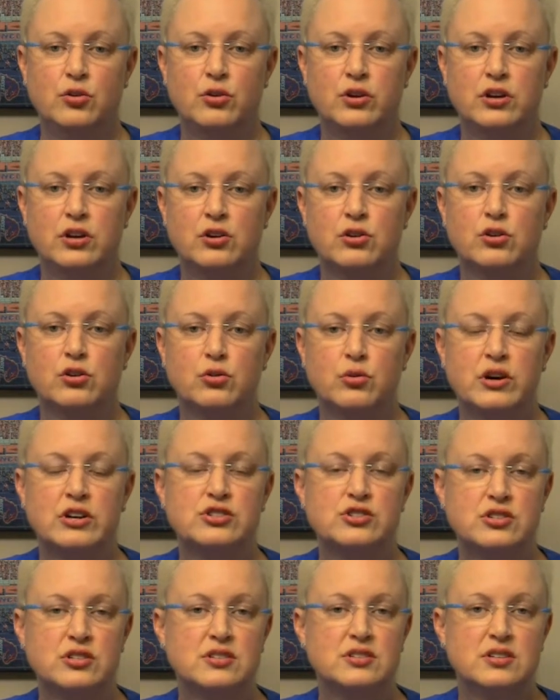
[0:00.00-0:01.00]
critical
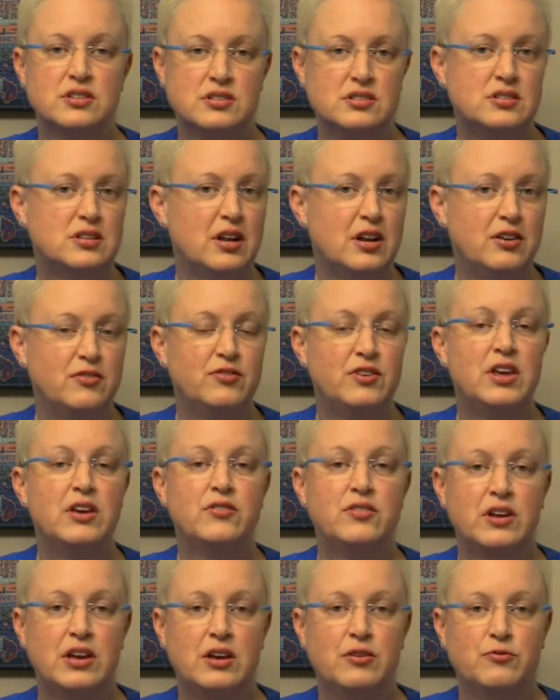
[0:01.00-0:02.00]
questions instead of
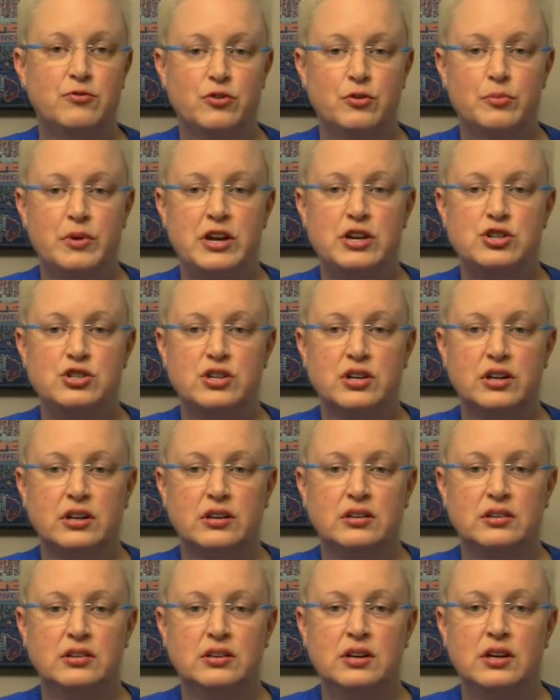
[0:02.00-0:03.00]
giving information.
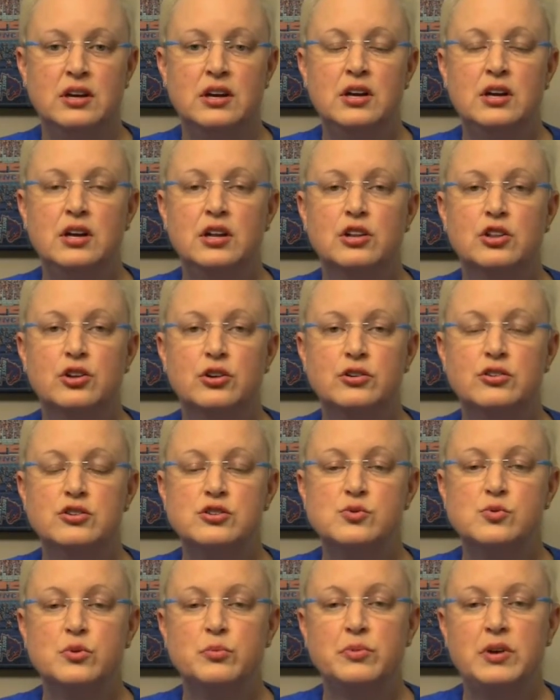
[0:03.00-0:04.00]

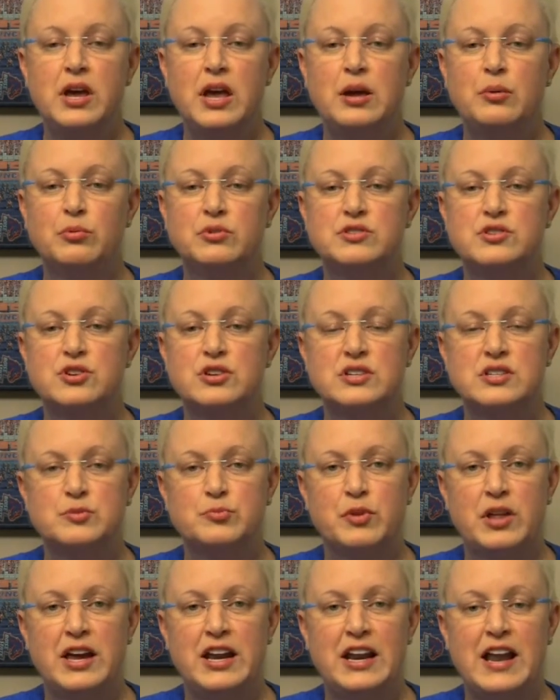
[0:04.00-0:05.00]
Learners will be able to
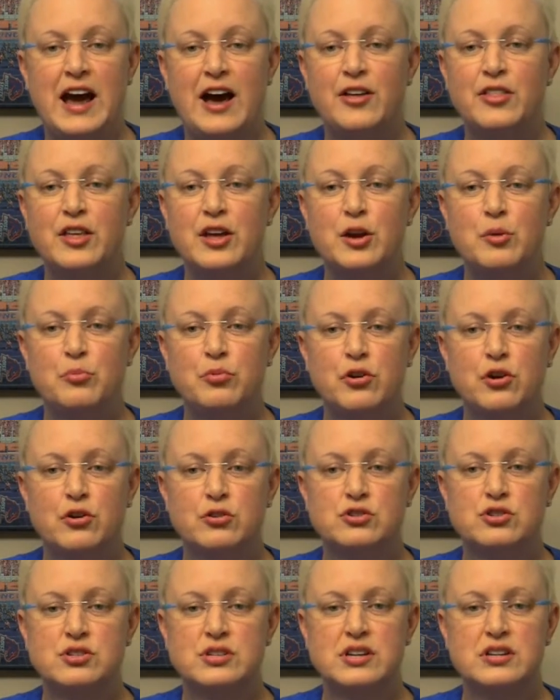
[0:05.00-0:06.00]
explain how they
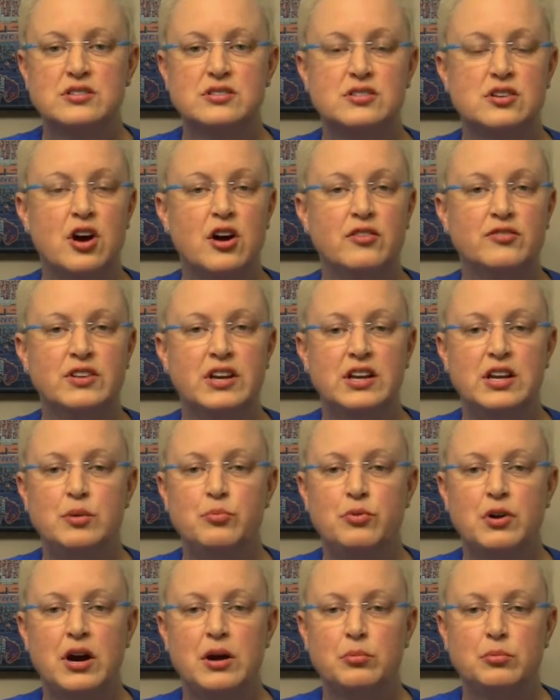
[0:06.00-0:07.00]
approached and solved any
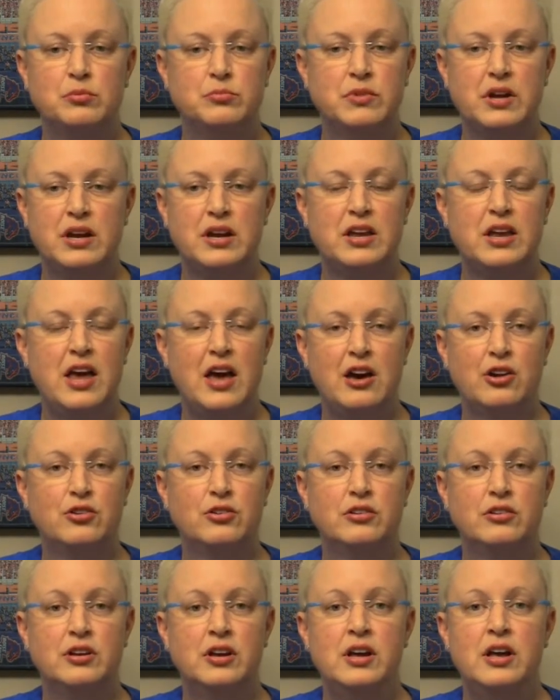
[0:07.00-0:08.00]
problem they
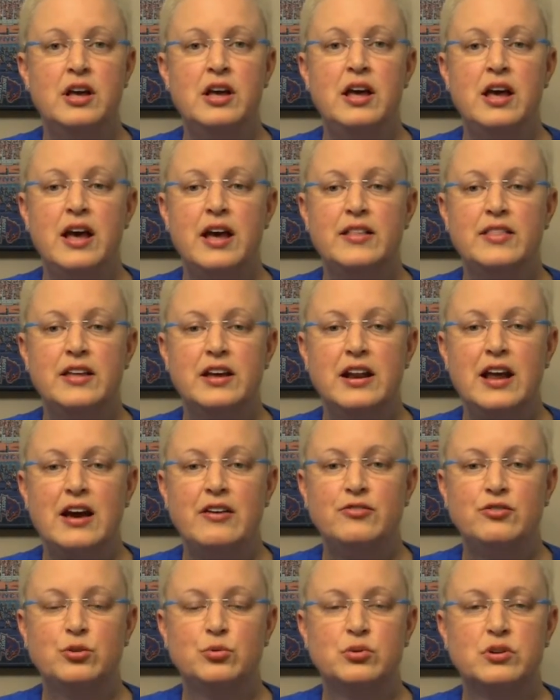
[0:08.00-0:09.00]
encountered, and then
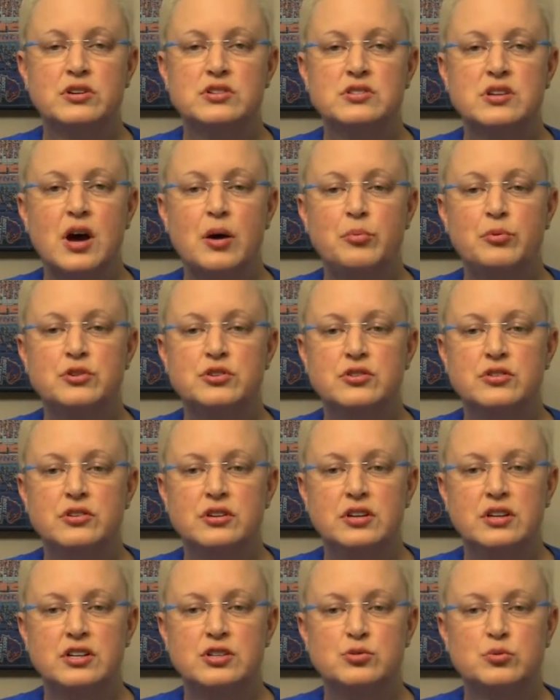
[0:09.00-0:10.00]
afterwards,
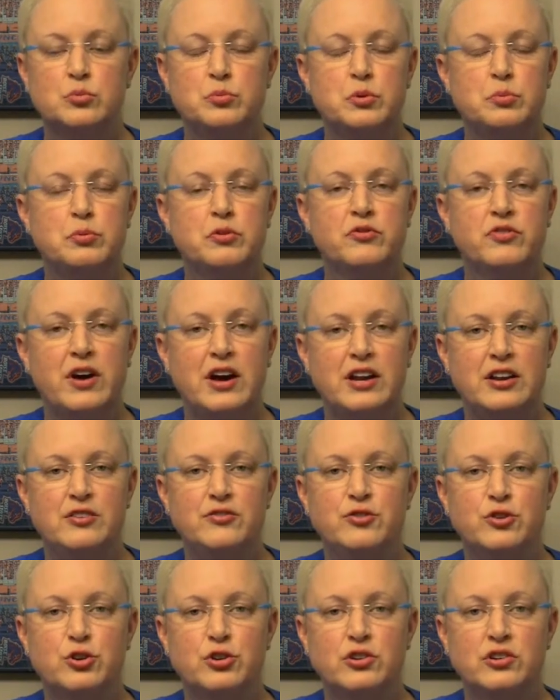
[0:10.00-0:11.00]
opportunities will be provided
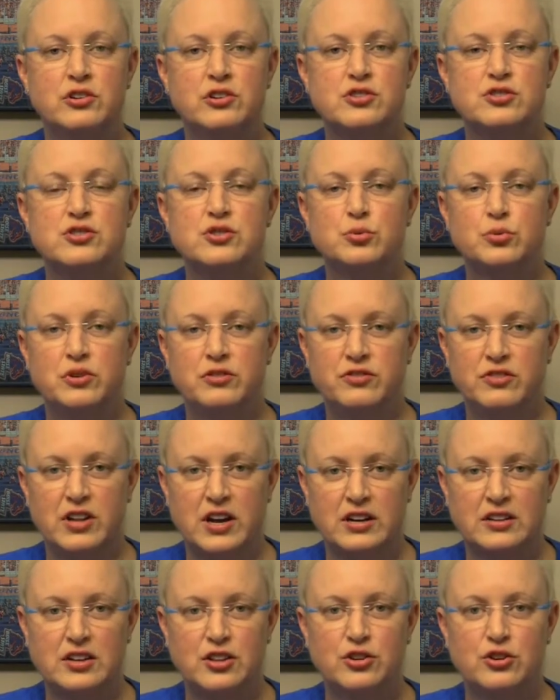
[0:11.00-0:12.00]
for learners to
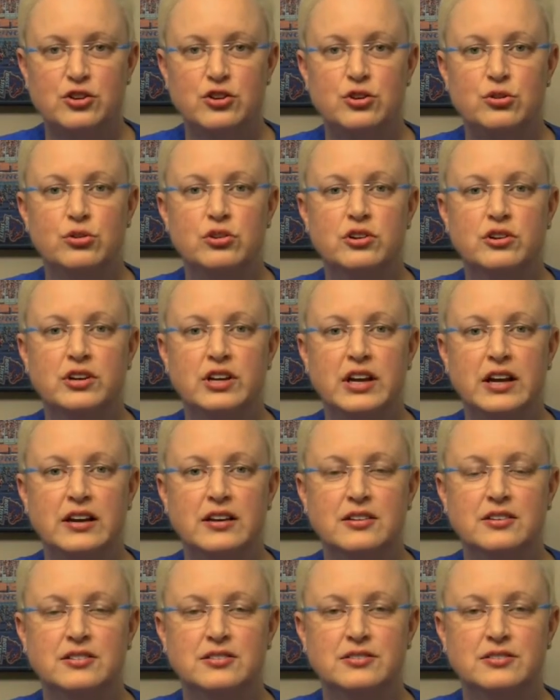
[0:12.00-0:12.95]
reflect on their new learning.